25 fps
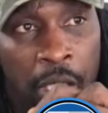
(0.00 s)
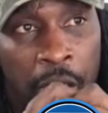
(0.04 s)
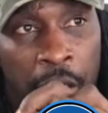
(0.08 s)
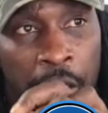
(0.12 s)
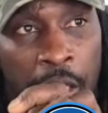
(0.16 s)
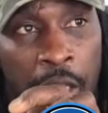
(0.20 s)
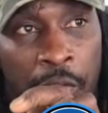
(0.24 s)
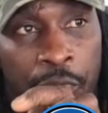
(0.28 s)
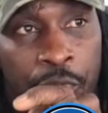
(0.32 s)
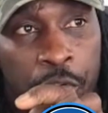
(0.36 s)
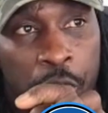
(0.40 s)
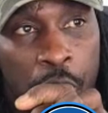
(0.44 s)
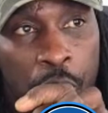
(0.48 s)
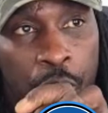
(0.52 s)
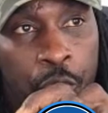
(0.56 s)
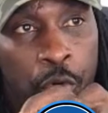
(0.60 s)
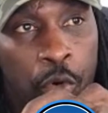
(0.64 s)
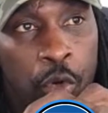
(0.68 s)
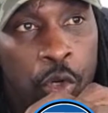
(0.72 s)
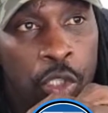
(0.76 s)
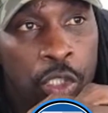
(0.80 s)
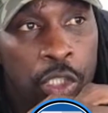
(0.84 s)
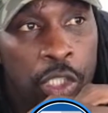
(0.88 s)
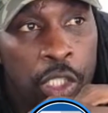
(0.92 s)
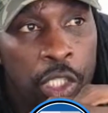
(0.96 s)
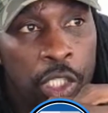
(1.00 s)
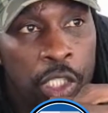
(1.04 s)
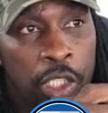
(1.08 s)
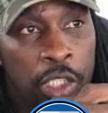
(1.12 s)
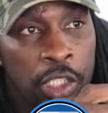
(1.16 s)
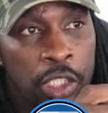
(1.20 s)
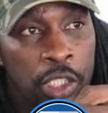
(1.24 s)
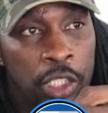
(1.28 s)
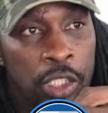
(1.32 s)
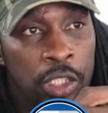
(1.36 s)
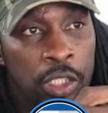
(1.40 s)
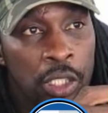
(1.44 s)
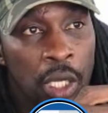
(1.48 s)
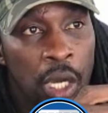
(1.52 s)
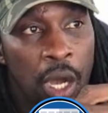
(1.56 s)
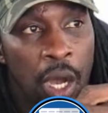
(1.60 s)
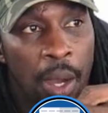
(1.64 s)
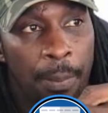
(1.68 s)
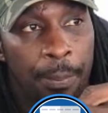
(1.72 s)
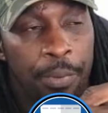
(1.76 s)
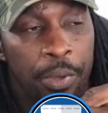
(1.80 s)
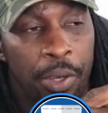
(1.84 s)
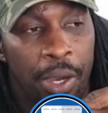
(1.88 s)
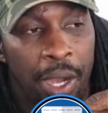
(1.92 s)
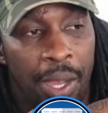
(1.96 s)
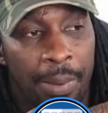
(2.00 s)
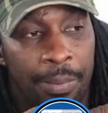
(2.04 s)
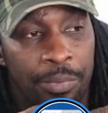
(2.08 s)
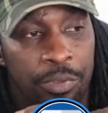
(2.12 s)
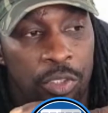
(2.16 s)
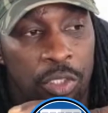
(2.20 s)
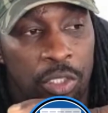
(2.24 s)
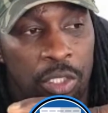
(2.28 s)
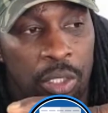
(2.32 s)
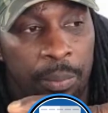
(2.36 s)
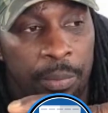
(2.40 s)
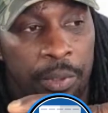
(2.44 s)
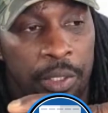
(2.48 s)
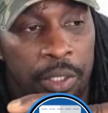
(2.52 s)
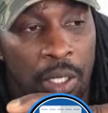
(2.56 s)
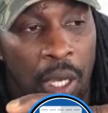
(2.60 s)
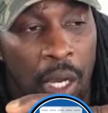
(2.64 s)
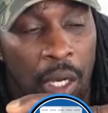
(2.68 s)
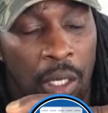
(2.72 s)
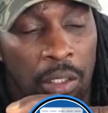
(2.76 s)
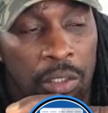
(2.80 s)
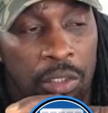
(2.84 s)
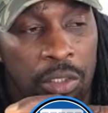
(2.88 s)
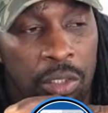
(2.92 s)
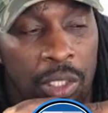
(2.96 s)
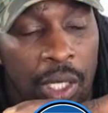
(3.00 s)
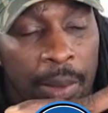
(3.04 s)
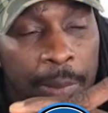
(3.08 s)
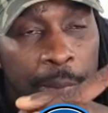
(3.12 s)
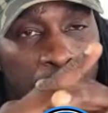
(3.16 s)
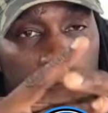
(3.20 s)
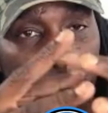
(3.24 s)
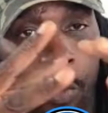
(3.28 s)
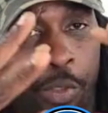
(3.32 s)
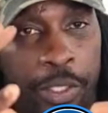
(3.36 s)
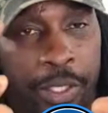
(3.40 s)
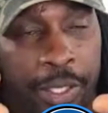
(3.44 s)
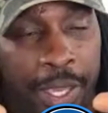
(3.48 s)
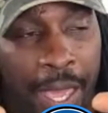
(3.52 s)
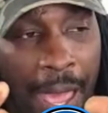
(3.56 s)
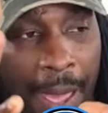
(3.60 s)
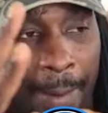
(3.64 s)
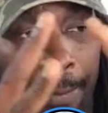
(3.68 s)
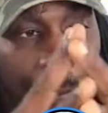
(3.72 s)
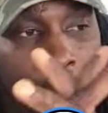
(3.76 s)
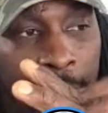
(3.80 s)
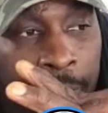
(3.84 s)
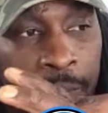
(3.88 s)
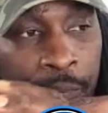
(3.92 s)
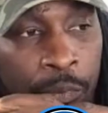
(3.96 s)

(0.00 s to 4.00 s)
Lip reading: if your voltage is up, your amps going to be down. So let me recap.